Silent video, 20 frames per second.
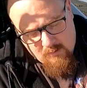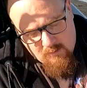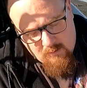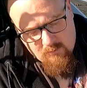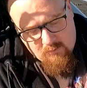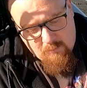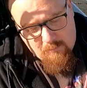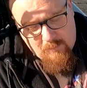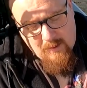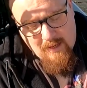
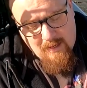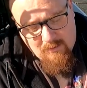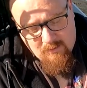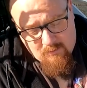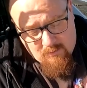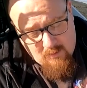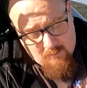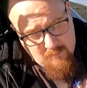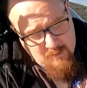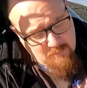So
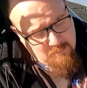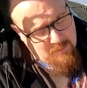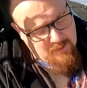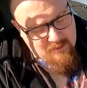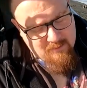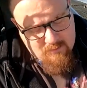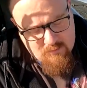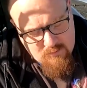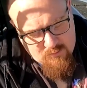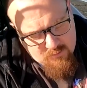based
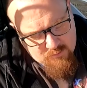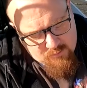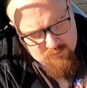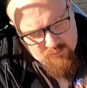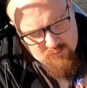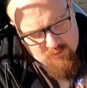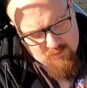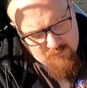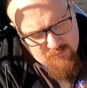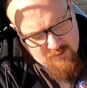
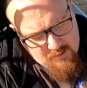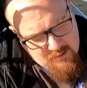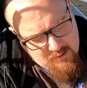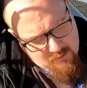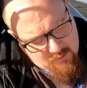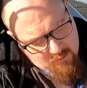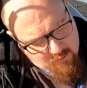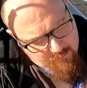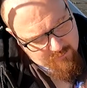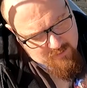just on the
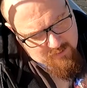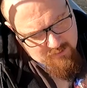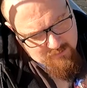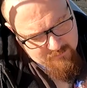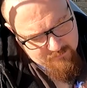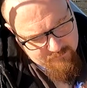cover,